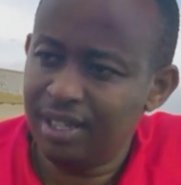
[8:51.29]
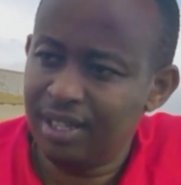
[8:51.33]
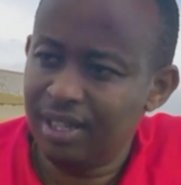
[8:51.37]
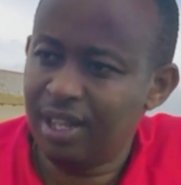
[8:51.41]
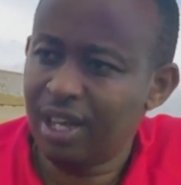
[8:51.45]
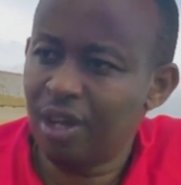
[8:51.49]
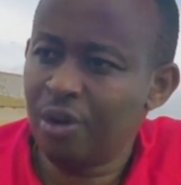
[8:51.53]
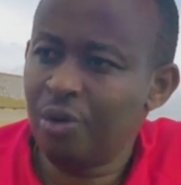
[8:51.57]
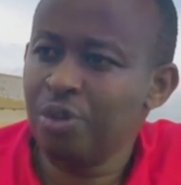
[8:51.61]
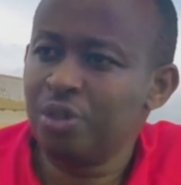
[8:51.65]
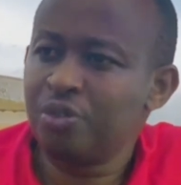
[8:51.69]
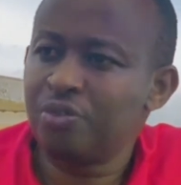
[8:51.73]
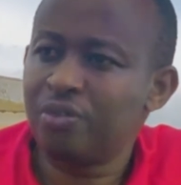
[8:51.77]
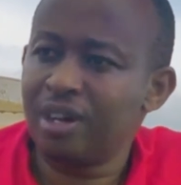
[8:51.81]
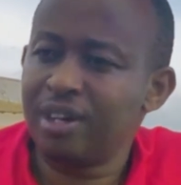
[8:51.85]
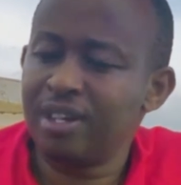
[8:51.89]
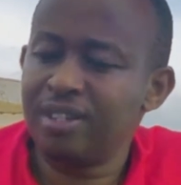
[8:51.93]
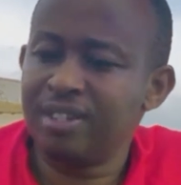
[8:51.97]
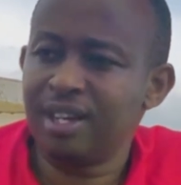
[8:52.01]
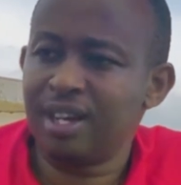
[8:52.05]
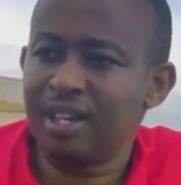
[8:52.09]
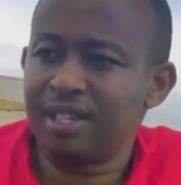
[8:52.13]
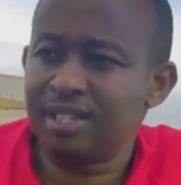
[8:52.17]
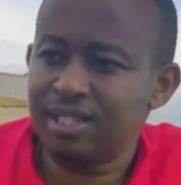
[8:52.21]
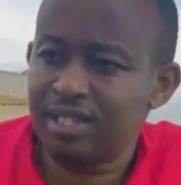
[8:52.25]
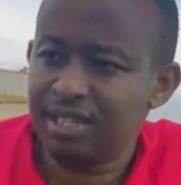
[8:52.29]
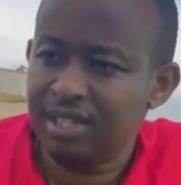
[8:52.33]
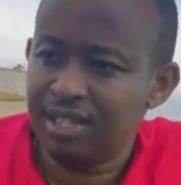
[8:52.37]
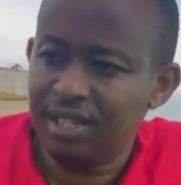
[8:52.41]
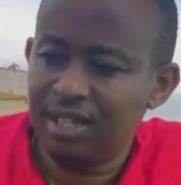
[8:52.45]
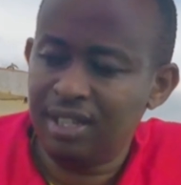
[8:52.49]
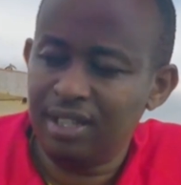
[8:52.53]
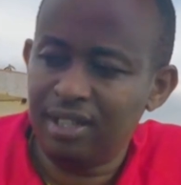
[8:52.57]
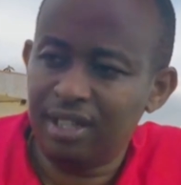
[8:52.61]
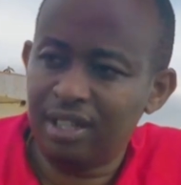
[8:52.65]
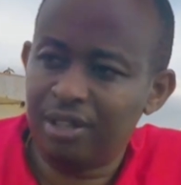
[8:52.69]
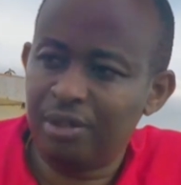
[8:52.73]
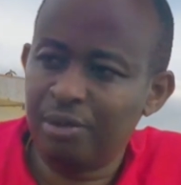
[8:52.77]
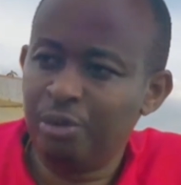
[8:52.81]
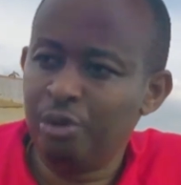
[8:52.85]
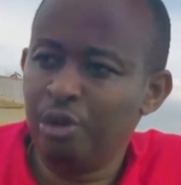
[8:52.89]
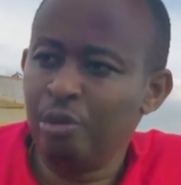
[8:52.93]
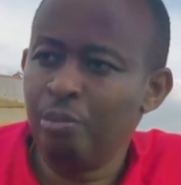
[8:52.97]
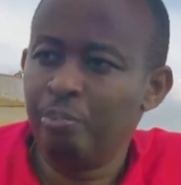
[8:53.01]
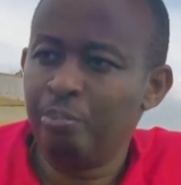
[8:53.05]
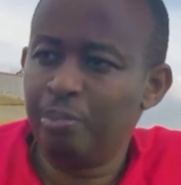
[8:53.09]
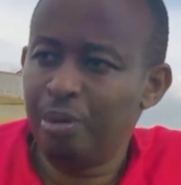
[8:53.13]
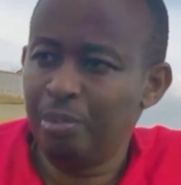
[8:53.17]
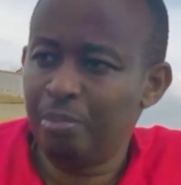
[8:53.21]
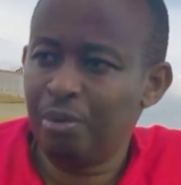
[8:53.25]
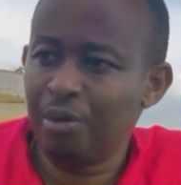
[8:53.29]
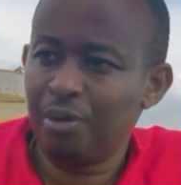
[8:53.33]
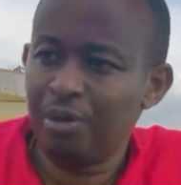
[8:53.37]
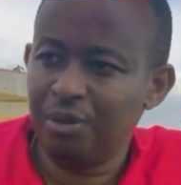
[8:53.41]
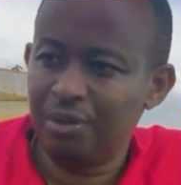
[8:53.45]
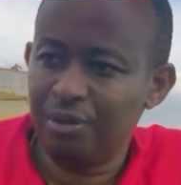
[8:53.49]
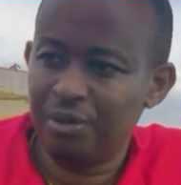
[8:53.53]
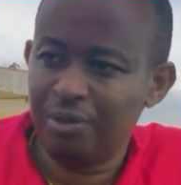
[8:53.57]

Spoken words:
There are no structures that groom people.